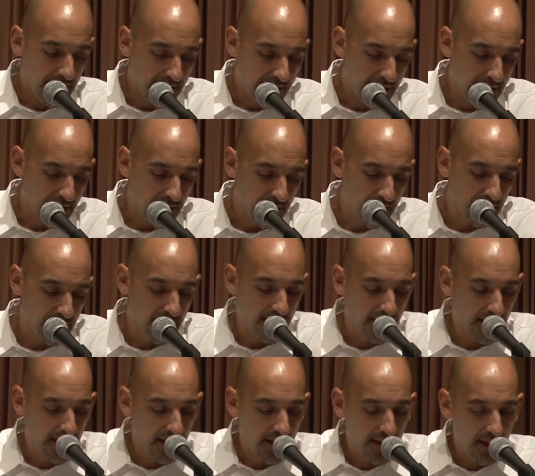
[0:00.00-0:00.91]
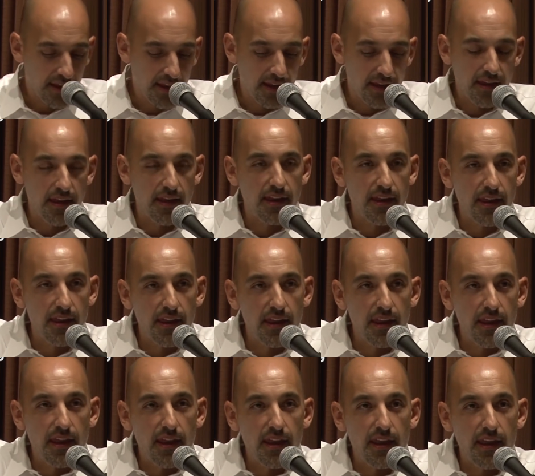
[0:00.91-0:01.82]
Now,
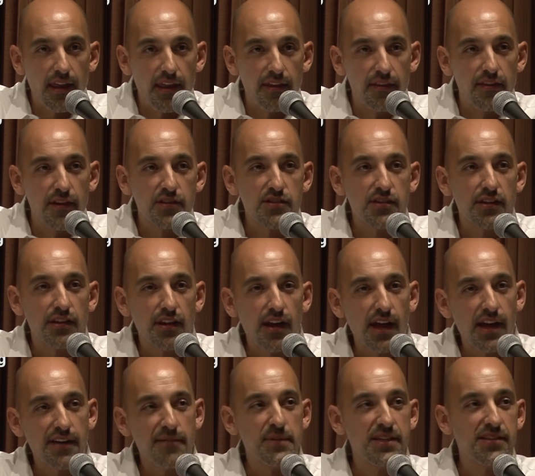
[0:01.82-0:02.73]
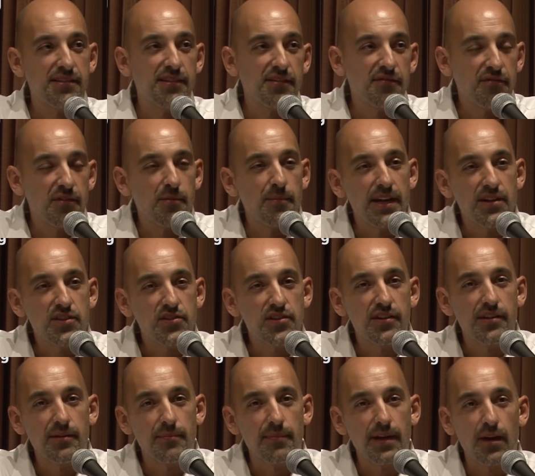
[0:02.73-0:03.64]
there's a lot of
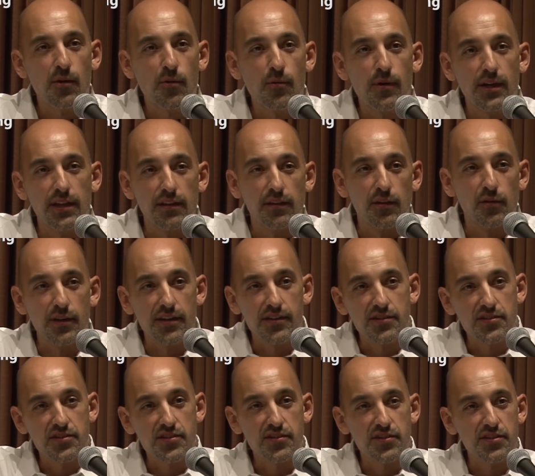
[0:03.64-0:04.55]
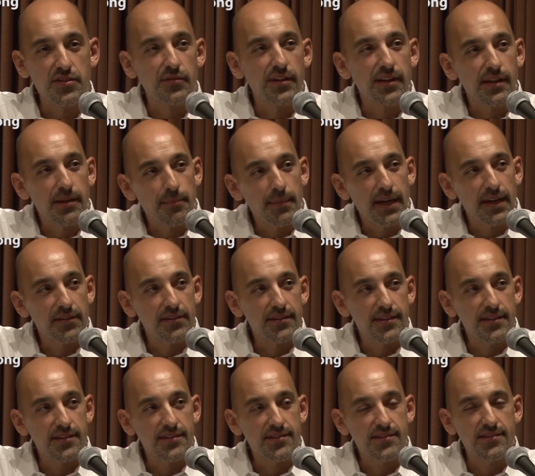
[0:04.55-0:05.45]
misinformation about what lawyers are doing about
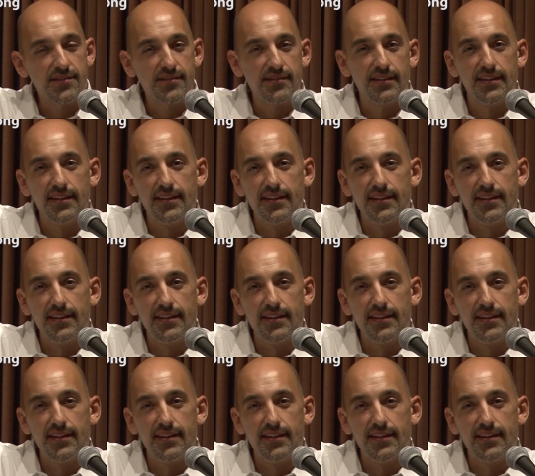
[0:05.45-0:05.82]
this.